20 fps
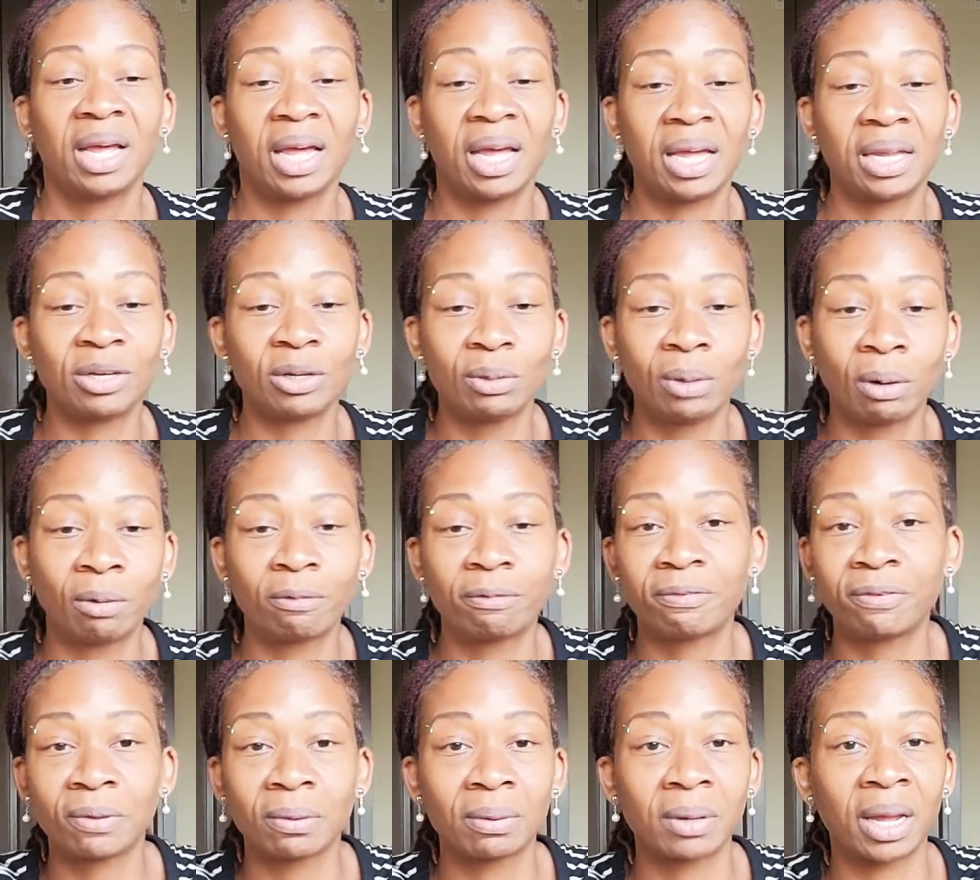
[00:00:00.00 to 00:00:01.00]
And you don't
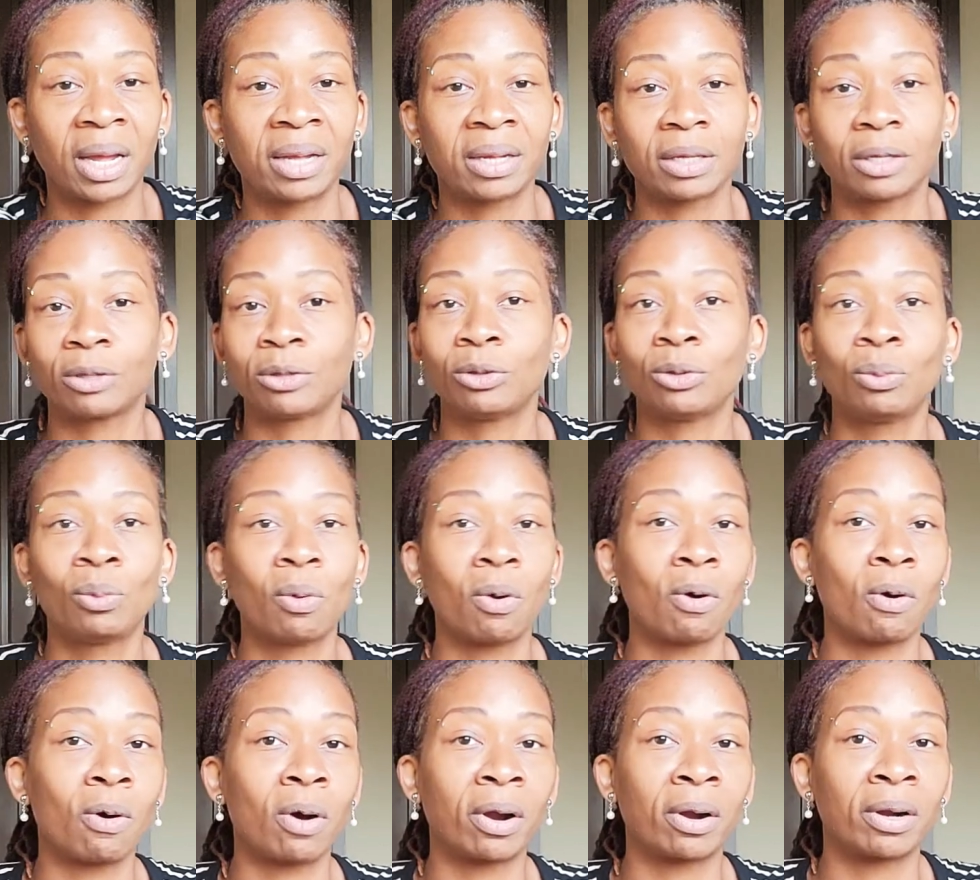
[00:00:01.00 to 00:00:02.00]
feel like you
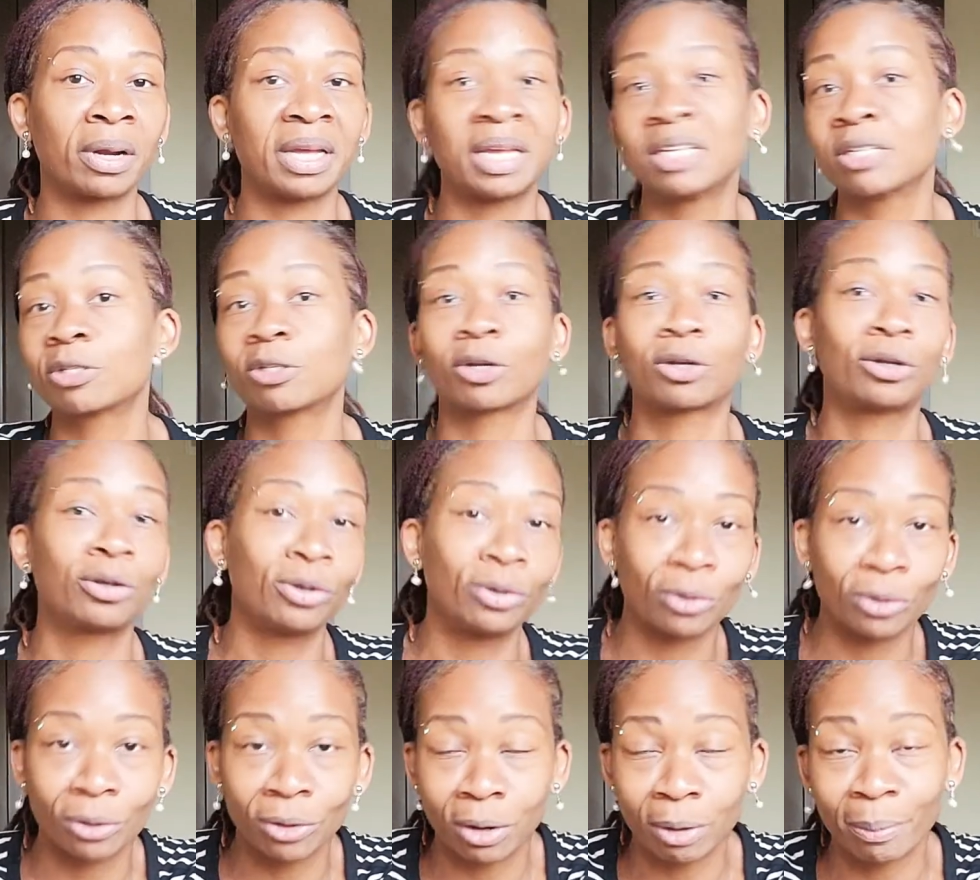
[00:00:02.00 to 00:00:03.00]
are
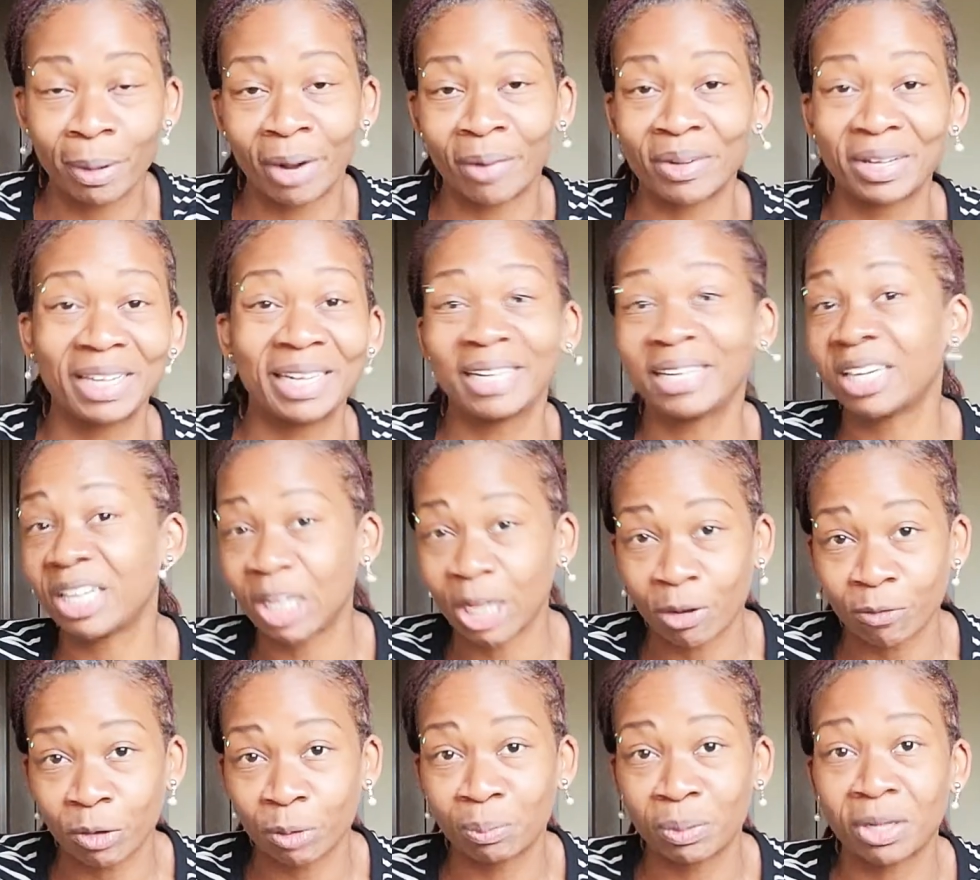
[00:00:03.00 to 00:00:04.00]
insecure about any
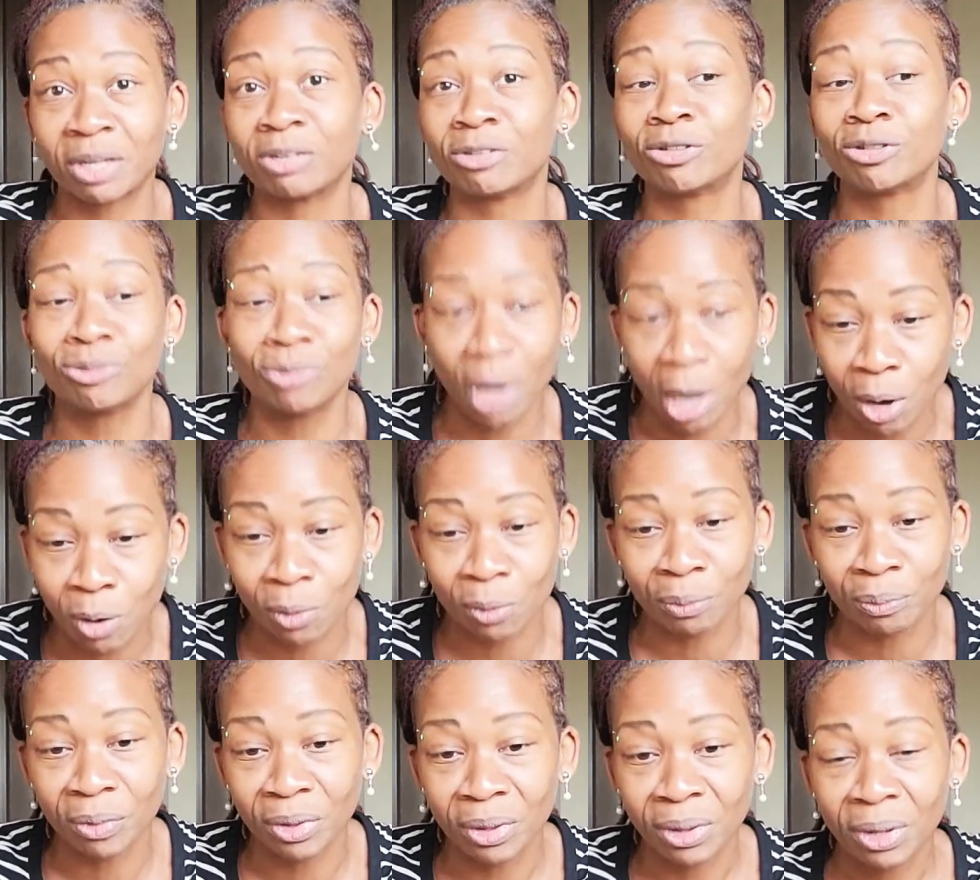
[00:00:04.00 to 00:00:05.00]
of it because you
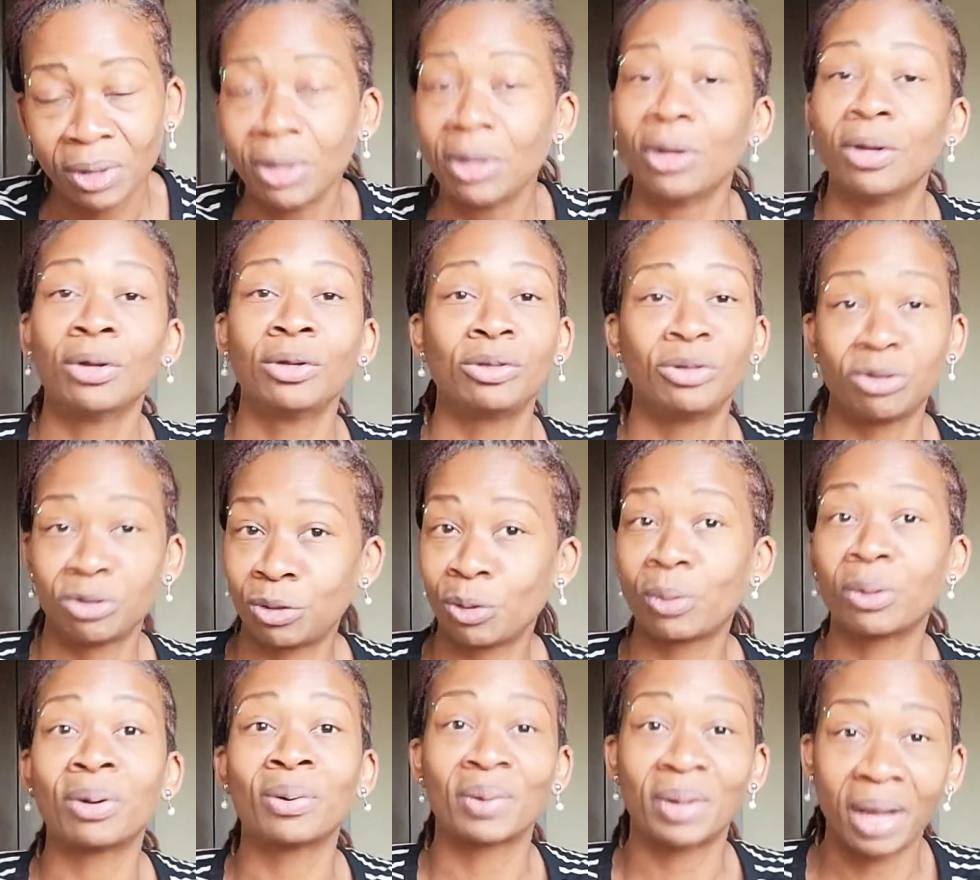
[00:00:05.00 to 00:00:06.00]
know you're
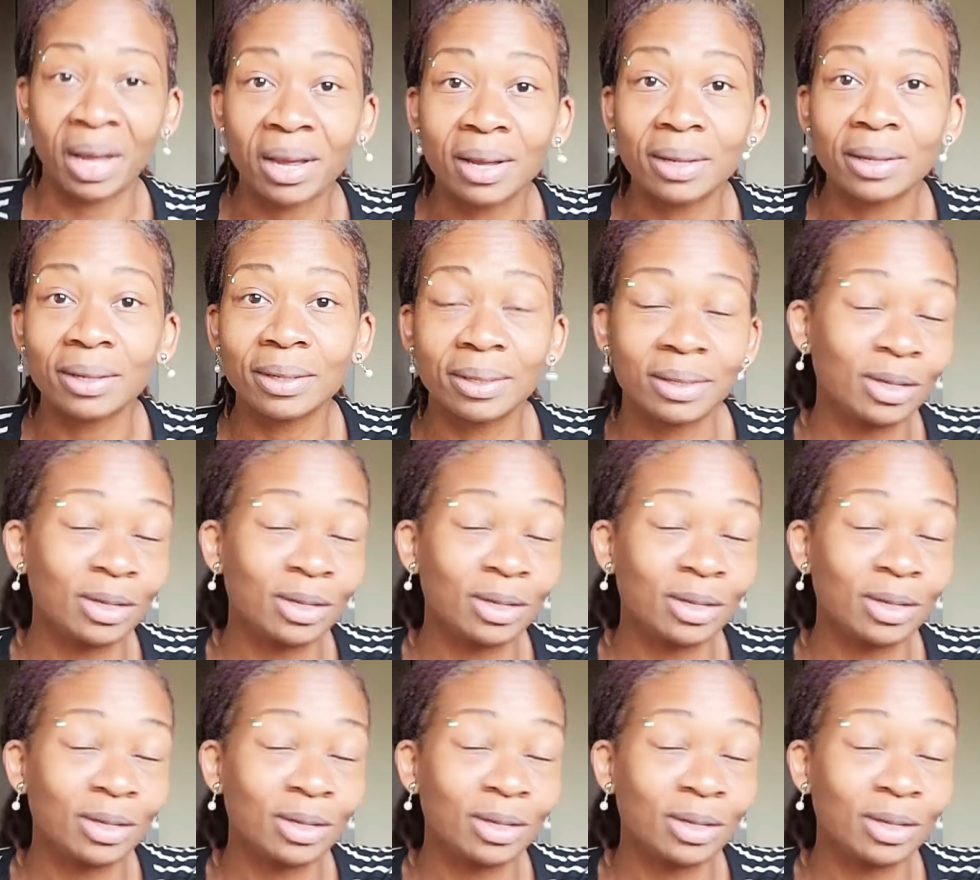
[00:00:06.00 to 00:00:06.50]
doing okay.